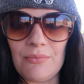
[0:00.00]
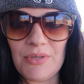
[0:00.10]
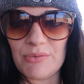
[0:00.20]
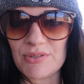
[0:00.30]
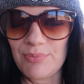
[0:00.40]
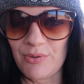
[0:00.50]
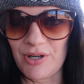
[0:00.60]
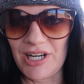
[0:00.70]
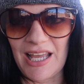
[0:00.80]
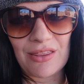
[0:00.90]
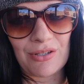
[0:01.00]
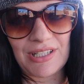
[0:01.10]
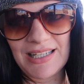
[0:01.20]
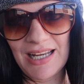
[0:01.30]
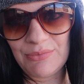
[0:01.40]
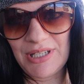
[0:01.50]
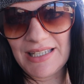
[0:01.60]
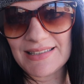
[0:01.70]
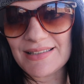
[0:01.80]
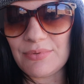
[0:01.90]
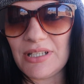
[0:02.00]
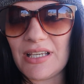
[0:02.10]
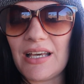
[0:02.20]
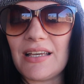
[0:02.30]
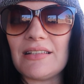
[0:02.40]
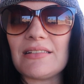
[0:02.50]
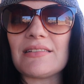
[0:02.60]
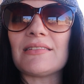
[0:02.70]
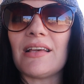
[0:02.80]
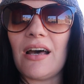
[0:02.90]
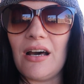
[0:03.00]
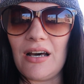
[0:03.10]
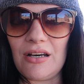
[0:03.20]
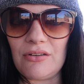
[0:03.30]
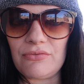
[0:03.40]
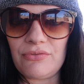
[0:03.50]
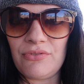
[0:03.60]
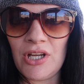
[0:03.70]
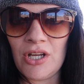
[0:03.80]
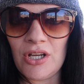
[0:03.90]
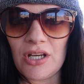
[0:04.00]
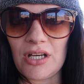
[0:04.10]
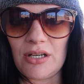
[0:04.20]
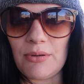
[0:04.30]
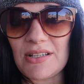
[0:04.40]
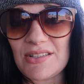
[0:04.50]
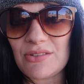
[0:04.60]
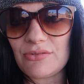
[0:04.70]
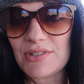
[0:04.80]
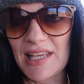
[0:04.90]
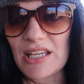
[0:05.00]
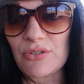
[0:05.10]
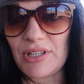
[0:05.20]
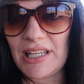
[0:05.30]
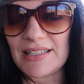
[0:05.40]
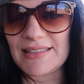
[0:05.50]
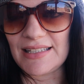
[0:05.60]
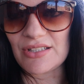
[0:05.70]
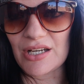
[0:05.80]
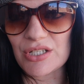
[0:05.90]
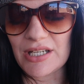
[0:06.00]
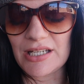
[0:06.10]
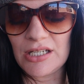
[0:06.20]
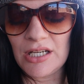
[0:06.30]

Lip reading: He was born at 39 weeks because of us scheduling the C-section.